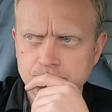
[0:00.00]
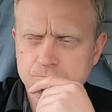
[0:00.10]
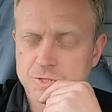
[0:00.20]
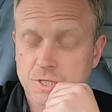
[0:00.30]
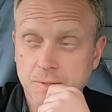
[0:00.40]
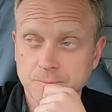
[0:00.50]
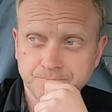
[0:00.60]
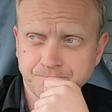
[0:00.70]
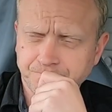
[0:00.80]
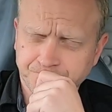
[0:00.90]
So
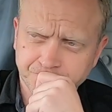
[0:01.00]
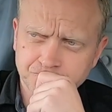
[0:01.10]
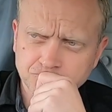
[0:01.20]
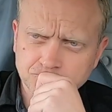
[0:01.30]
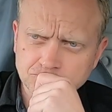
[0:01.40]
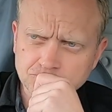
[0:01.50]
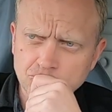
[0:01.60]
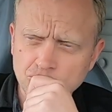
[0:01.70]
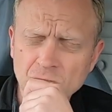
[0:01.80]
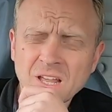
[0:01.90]

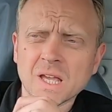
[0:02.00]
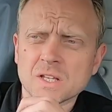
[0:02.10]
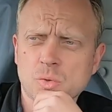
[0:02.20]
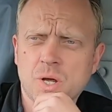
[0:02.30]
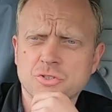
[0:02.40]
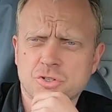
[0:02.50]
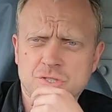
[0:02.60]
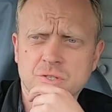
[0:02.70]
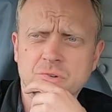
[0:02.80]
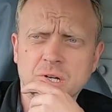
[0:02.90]
yeah, it's quite
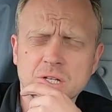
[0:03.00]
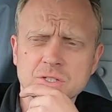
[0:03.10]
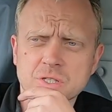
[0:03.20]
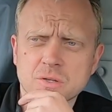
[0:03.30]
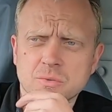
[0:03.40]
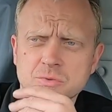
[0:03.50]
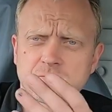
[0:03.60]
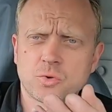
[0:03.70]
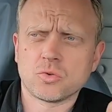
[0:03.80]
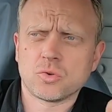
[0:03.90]
interesting really, because there was
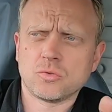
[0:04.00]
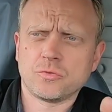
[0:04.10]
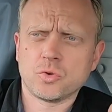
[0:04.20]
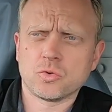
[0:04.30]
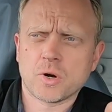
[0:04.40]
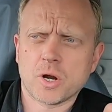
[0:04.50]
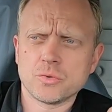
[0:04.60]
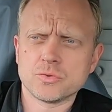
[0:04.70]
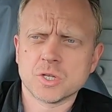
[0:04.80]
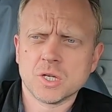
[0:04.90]
four
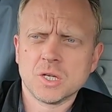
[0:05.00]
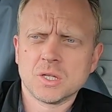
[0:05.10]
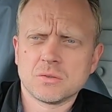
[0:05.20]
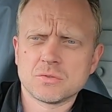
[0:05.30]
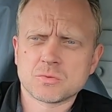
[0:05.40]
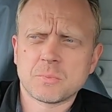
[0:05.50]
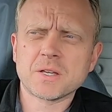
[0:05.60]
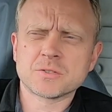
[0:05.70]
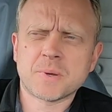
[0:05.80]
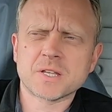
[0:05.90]
rows.
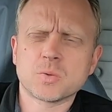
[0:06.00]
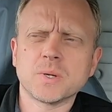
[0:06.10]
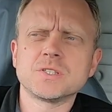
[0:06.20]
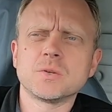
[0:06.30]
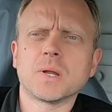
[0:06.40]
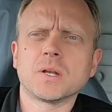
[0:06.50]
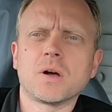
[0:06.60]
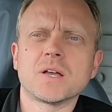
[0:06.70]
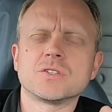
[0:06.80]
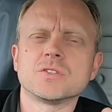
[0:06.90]
There's about 21
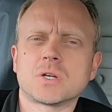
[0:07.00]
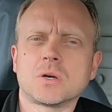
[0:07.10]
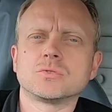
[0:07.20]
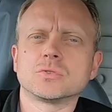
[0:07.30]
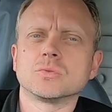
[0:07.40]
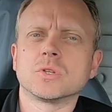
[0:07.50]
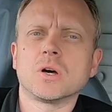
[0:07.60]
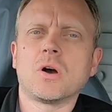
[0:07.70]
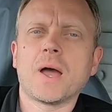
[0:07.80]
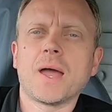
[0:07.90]
lights in total
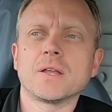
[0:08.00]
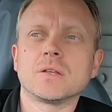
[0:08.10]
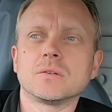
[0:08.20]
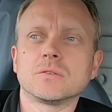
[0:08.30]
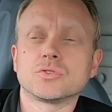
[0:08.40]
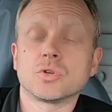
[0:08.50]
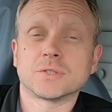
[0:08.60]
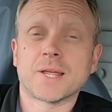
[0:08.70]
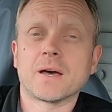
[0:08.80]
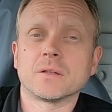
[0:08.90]
that I took
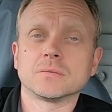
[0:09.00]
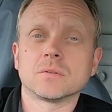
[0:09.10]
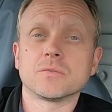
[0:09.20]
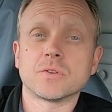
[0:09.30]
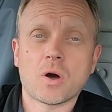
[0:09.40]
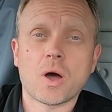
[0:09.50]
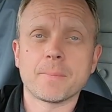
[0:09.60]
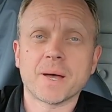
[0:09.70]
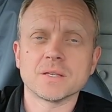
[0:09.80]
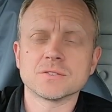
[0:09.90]
down of the high
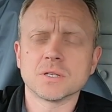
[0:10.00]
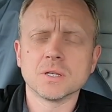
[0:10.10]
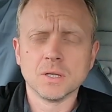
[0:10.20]
bays.